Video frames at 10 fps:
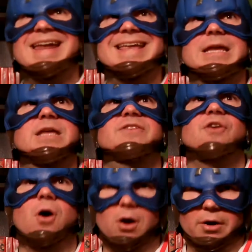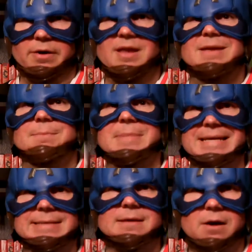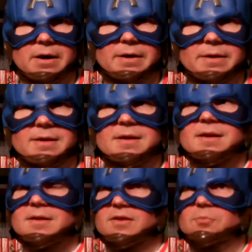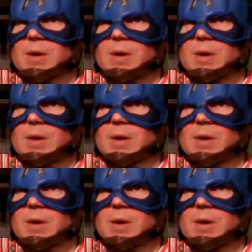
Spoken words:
it is hard. It means hard. This